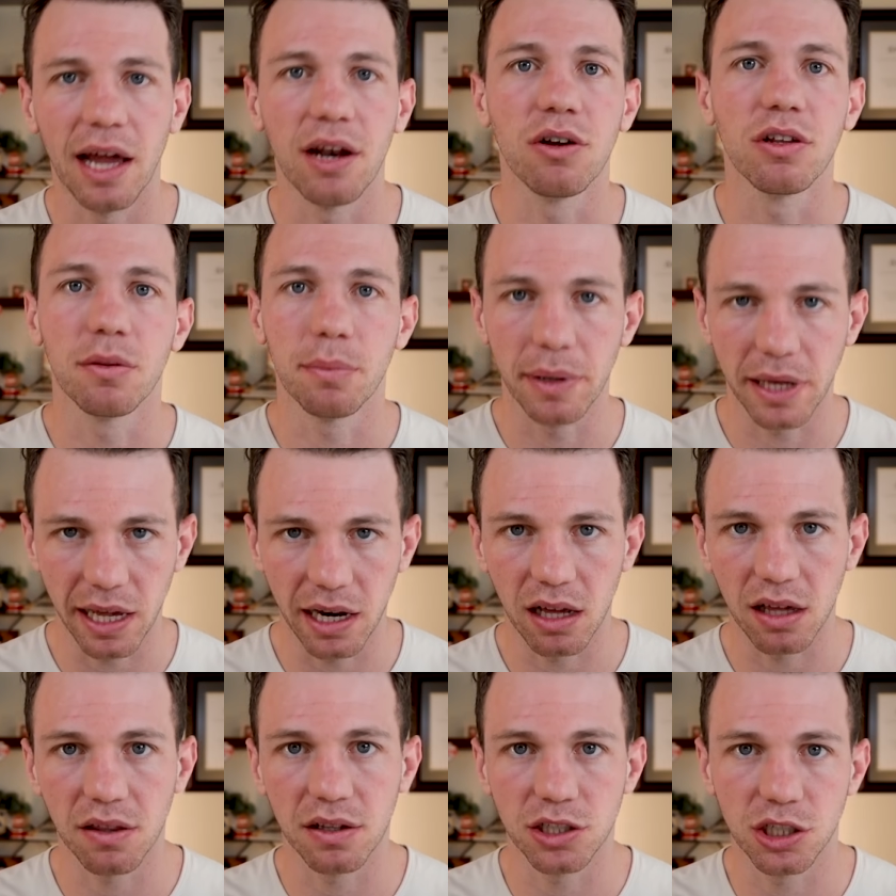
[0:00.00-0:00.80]
know at the
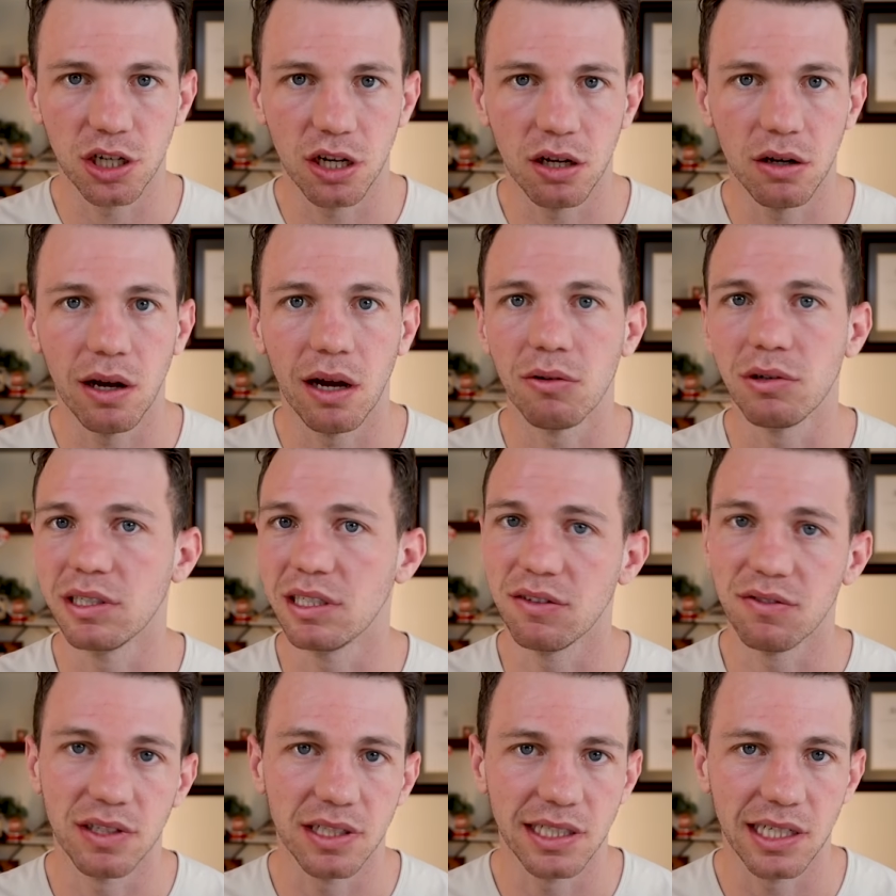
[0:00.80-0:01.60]
beginning of the show, I was
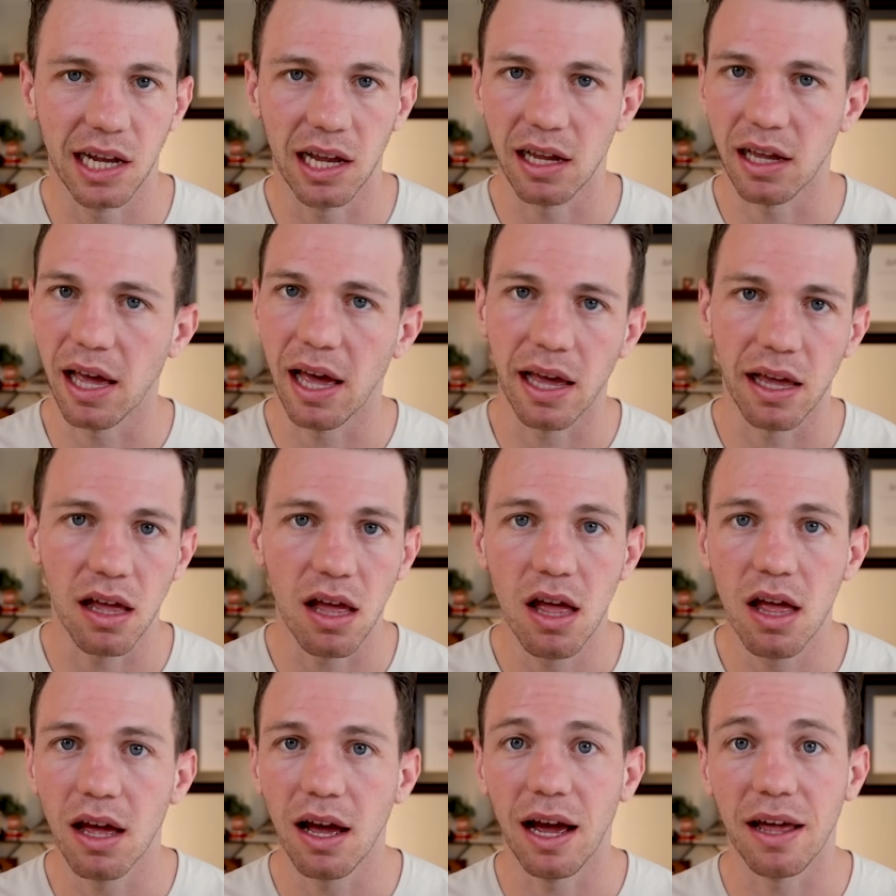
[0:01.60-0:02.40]
even saying, hey,
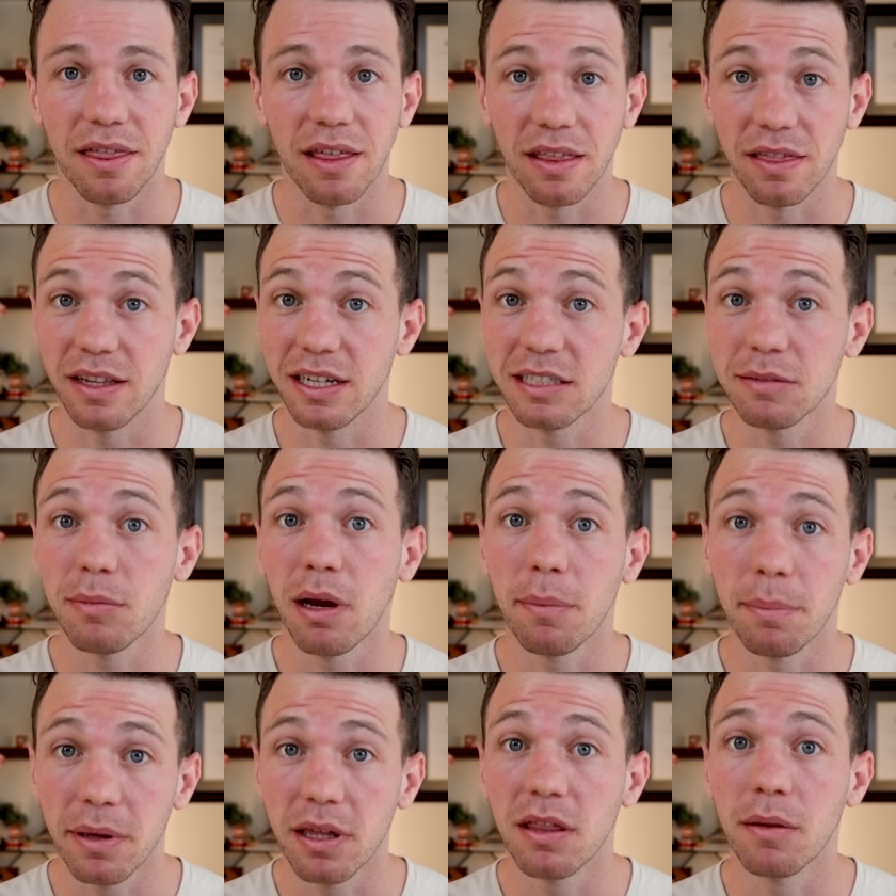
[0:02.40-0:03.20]
I think this
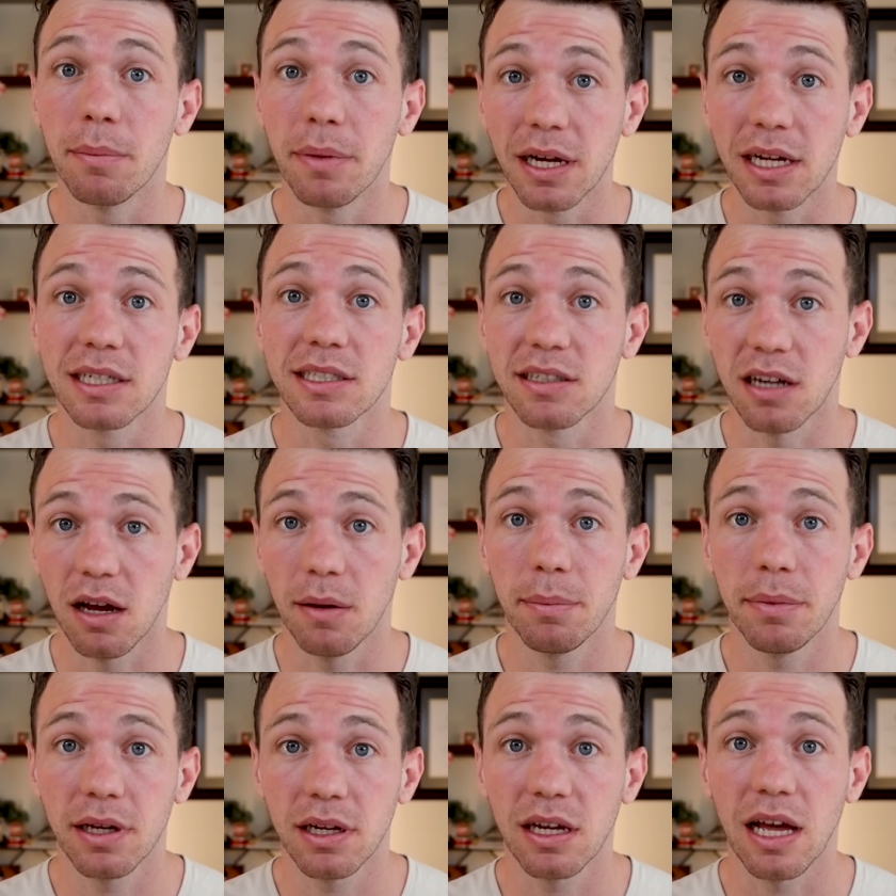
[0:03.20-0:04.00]
might be the biggest
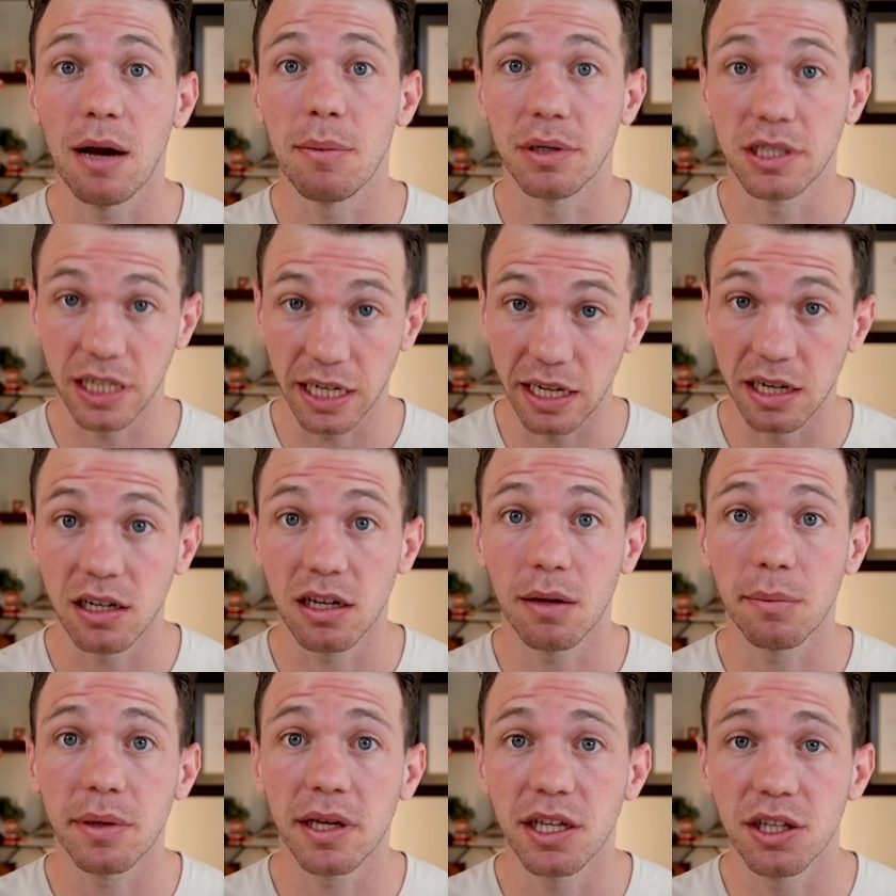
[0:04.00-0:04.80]
topic. How much
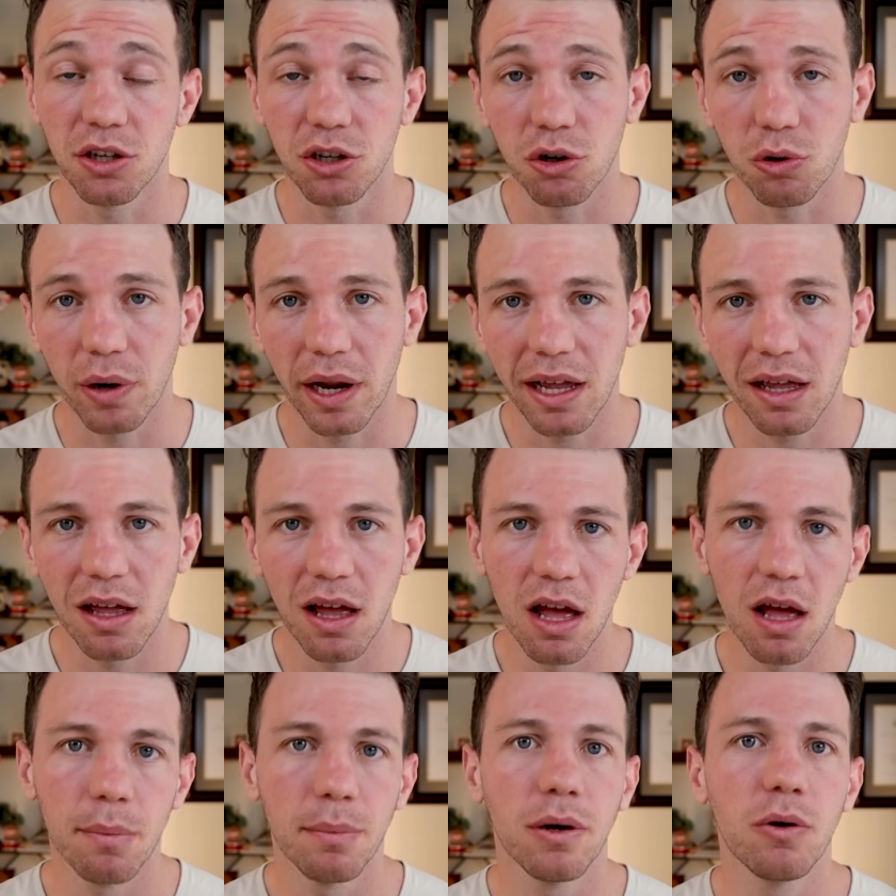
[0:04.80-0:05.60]
income can you create?
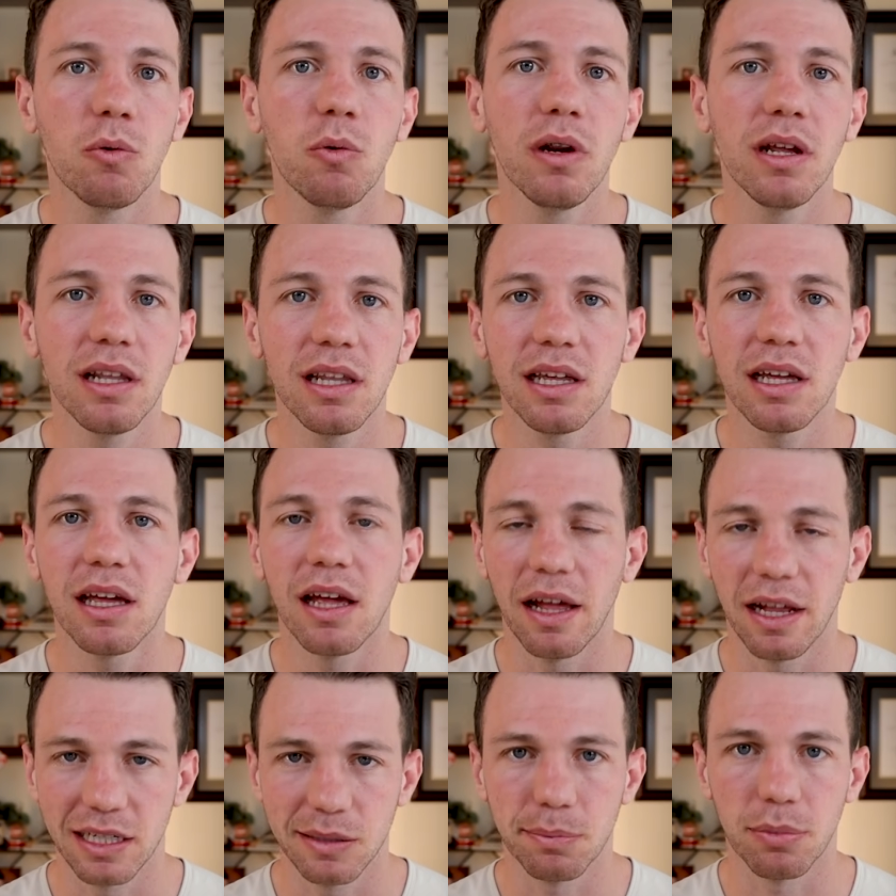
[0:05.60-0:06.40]
But really
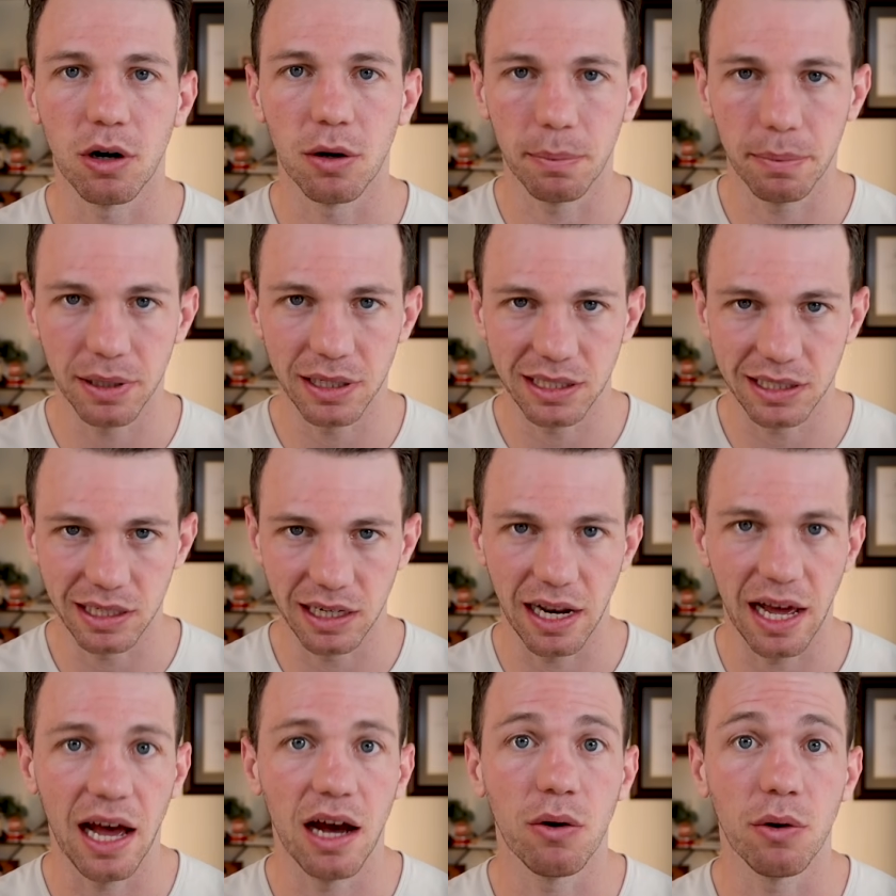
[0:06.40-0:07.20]
it's purpose
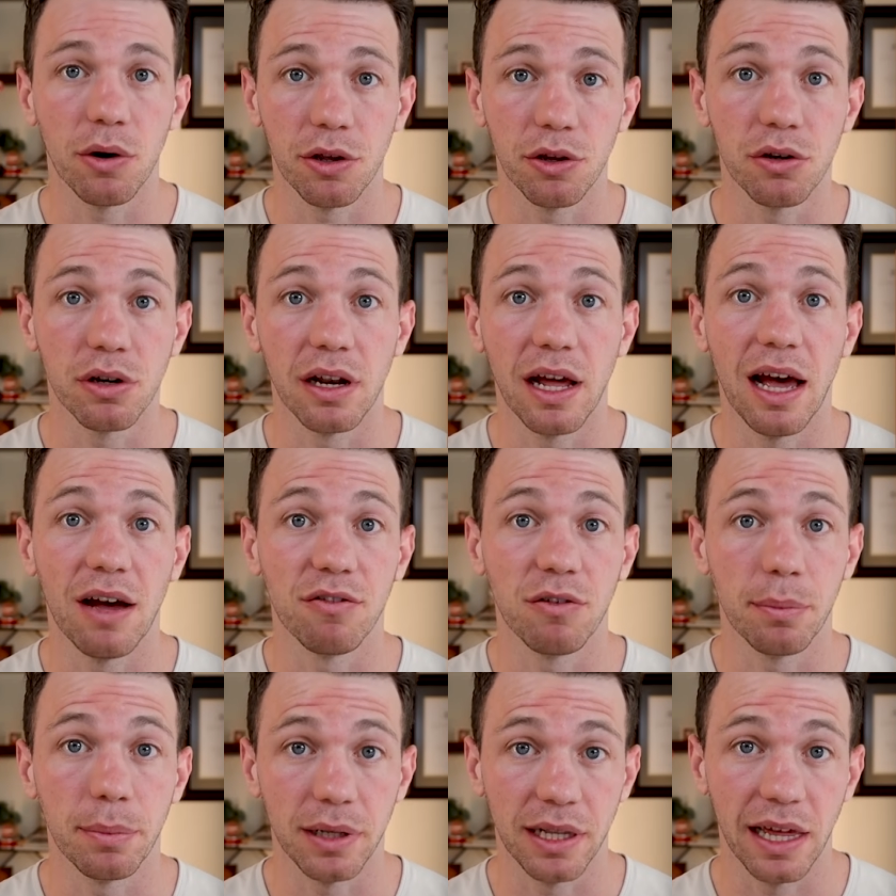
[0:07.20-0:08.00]
and how are you going to have
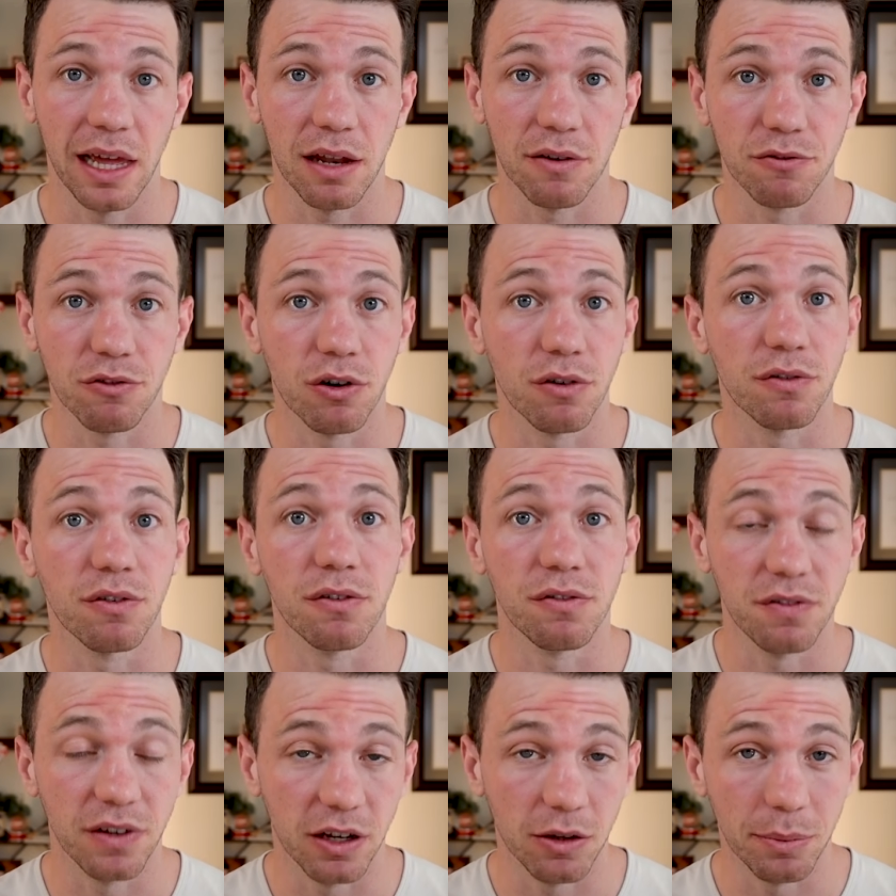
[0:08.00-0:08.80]
a plan for
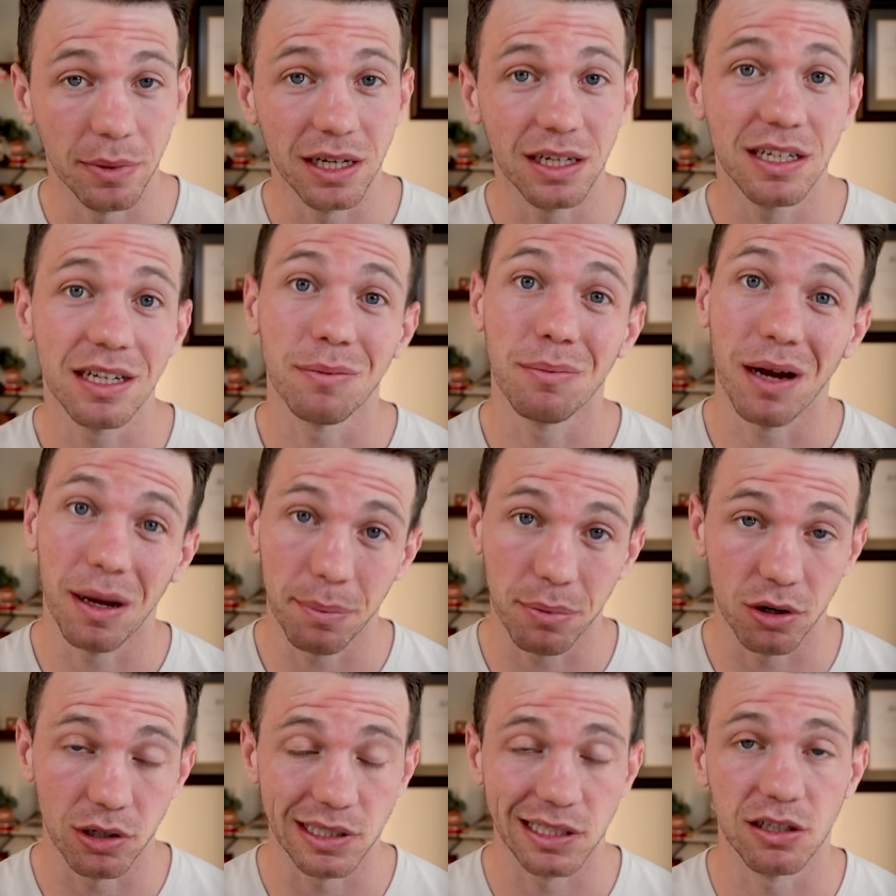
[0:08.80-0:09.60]
fulfillment, in my
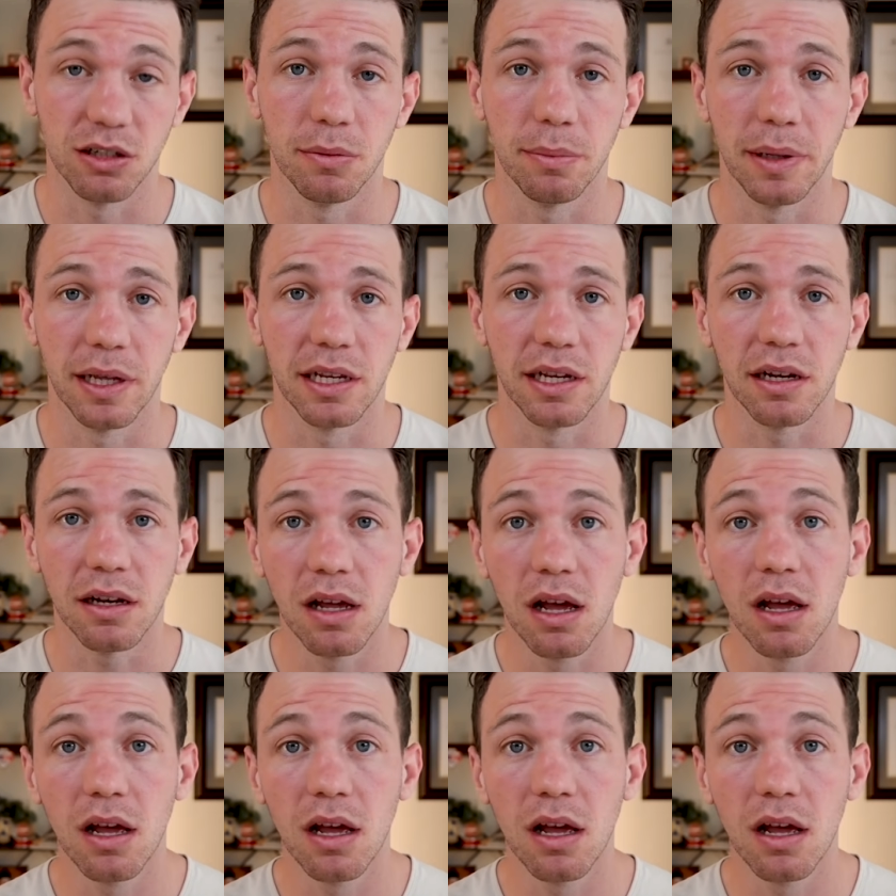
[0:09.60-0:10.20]
personal opinion,